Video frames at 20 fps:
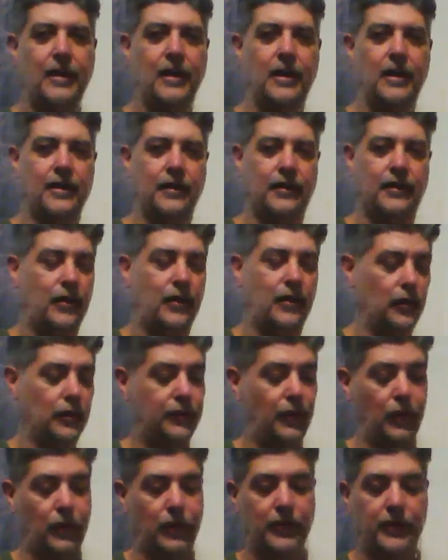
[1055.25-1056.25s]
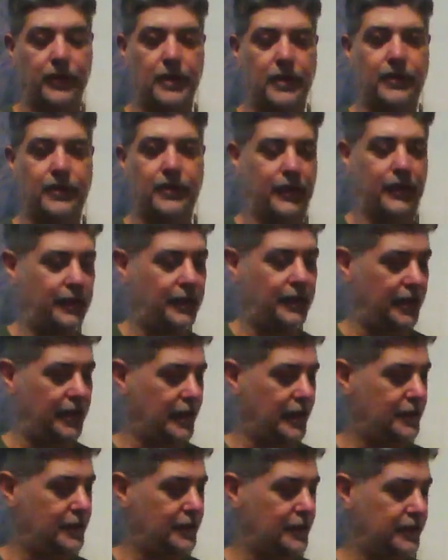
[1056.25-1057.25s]
he's totally innocent, and then
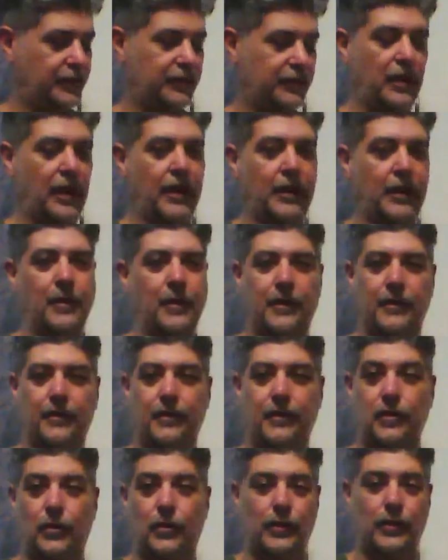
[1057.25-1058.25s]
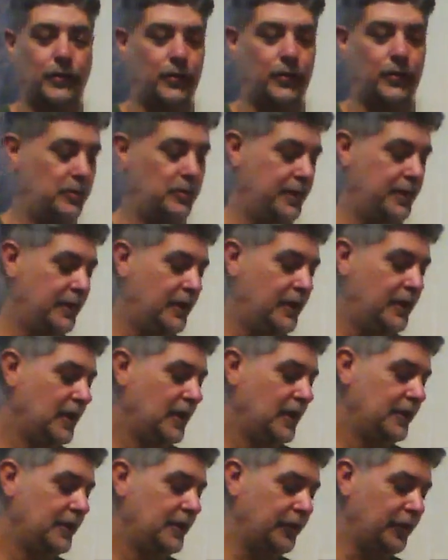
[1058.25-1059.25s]
they just drag him out of the courtroom, and
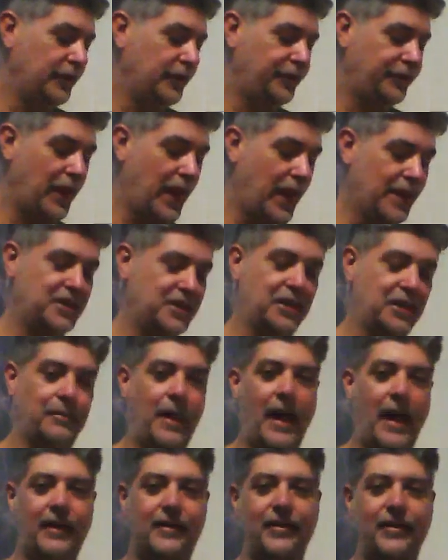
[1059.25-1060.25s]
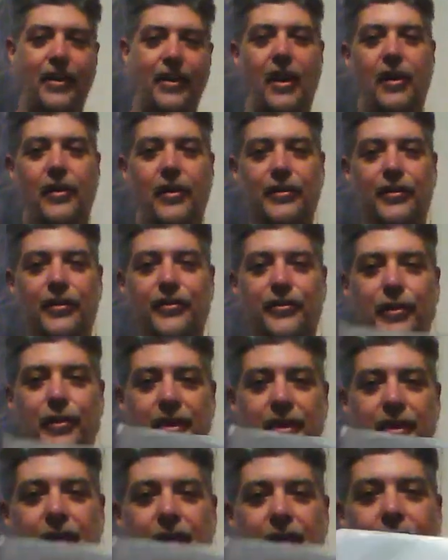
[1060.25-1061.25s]
so he's flashing back to all this
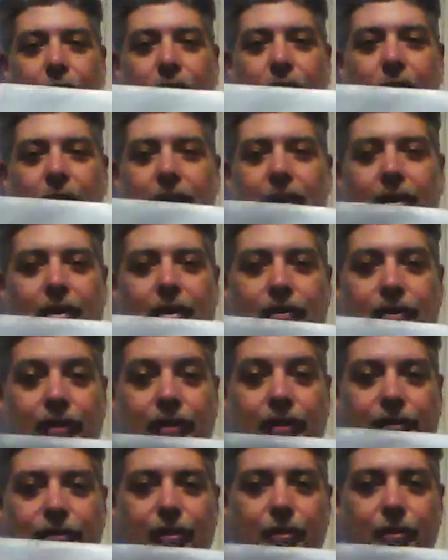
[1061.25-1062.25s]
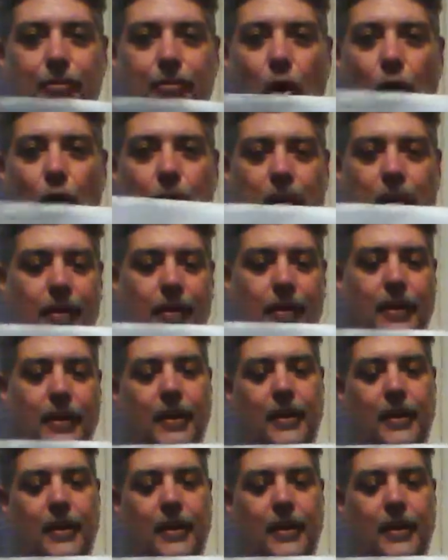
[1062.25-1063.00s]
right now because this is the moment.